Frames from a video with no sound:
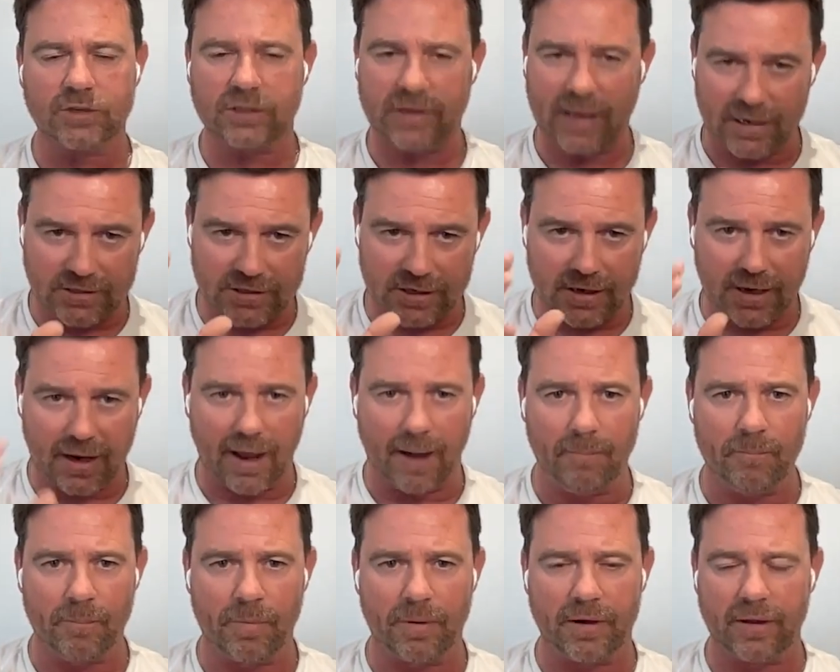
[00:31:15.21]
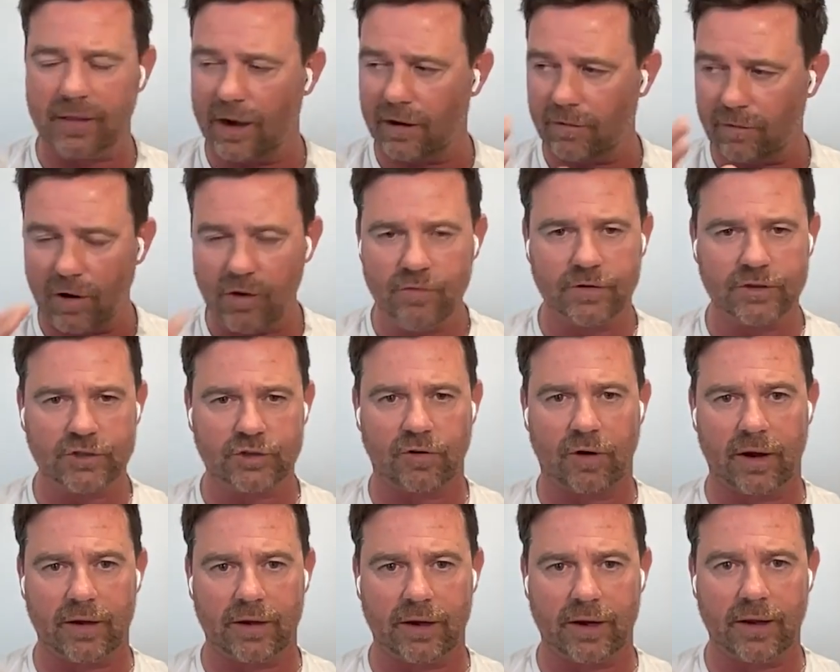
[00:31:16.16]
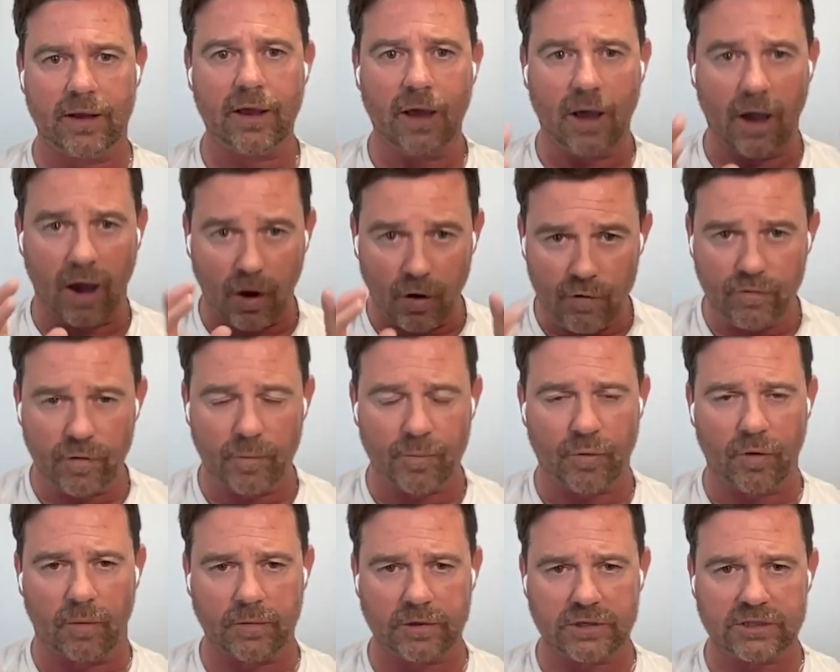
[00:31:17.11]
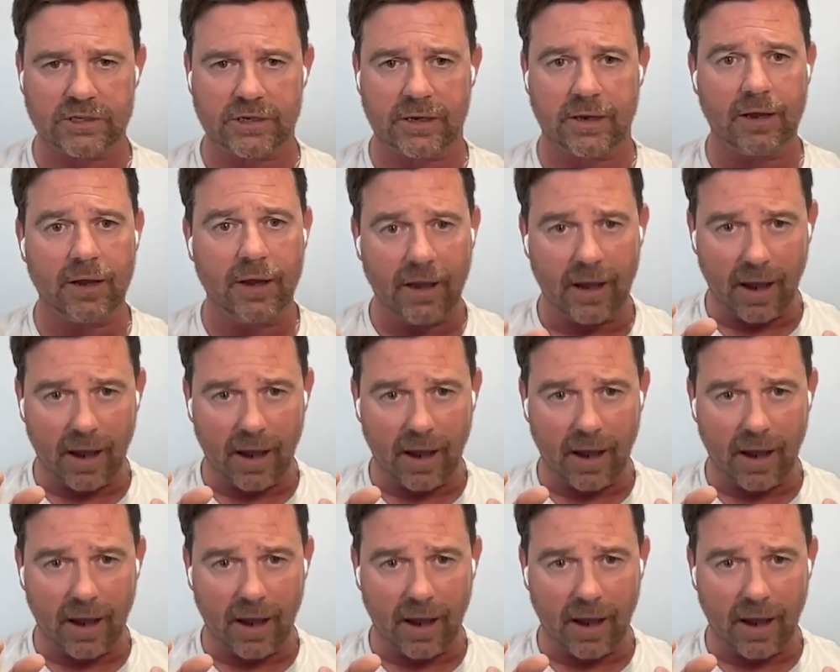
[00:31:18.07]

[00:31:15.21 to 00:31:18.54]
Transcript: So that's a company that are over trading, over promising,